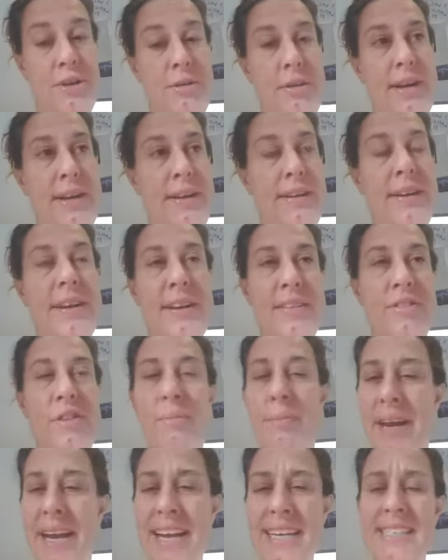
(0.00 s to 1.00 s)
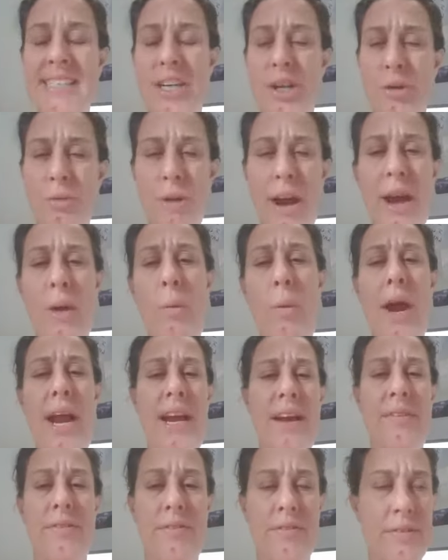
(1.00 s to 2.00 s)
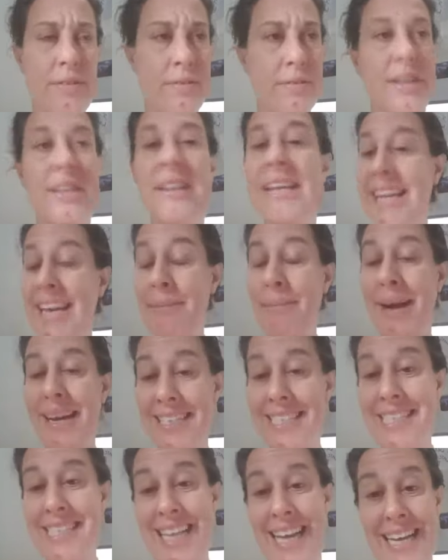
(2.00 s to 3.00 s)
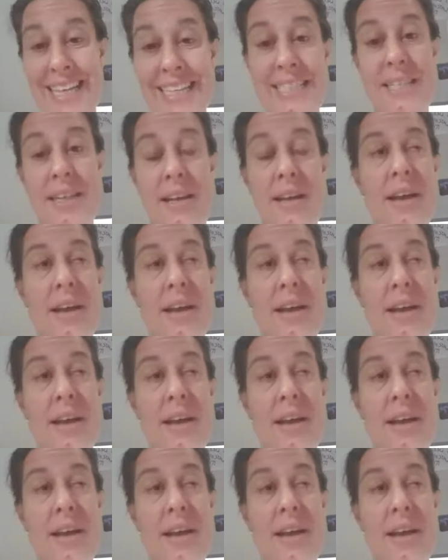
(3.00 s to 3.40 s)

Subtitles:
And for me, it's a great way of cleaning my slate,